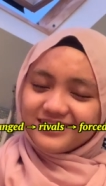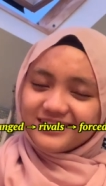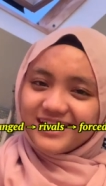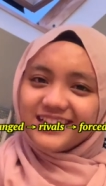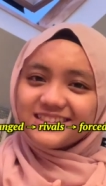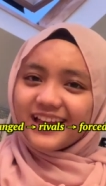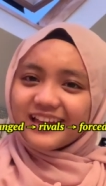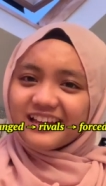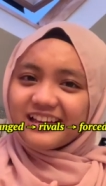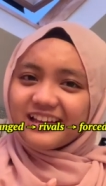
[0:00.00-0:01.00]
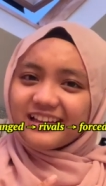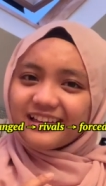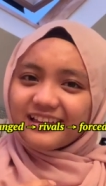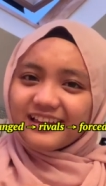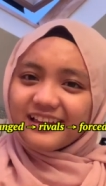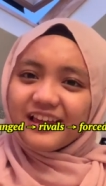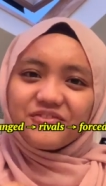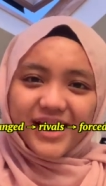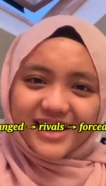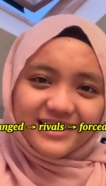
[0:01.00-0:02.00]
He's like, if
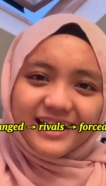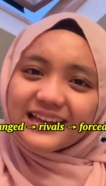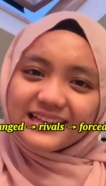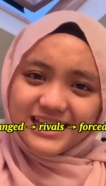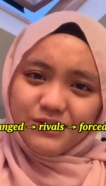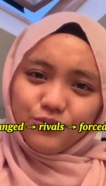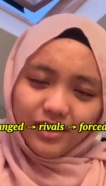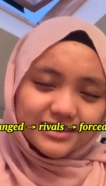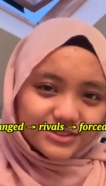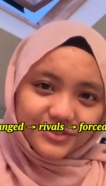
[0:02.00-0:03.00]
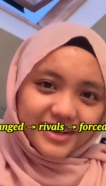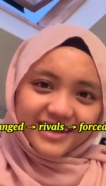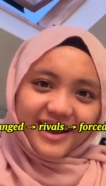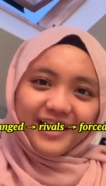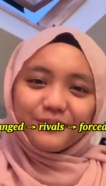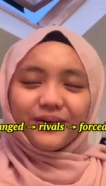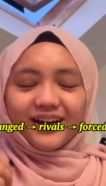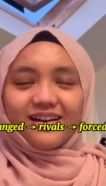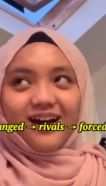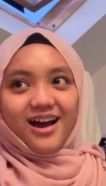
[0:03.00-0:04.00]
anything, he wants to reconnect. But
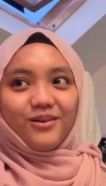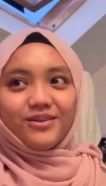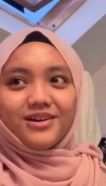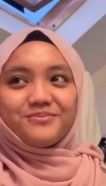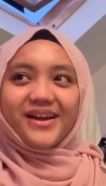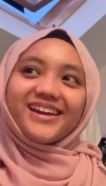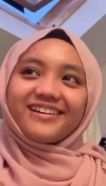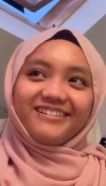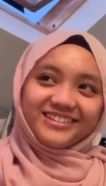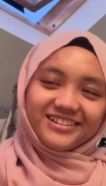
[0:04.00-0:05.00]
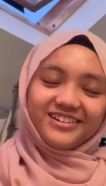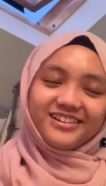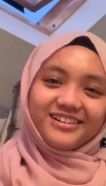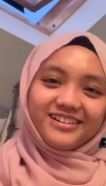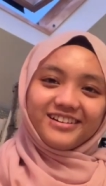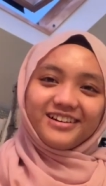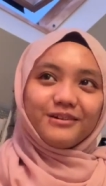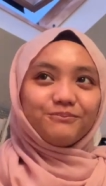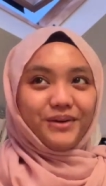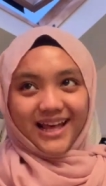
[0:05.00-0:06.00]
our main character,
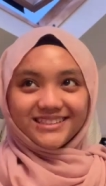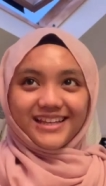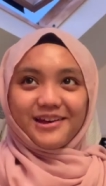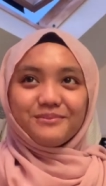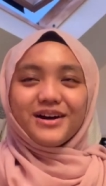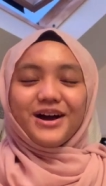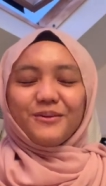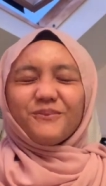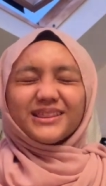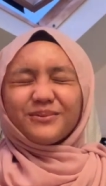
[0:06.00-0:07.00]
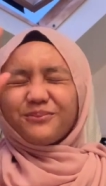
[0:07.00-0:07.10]
bless him, but the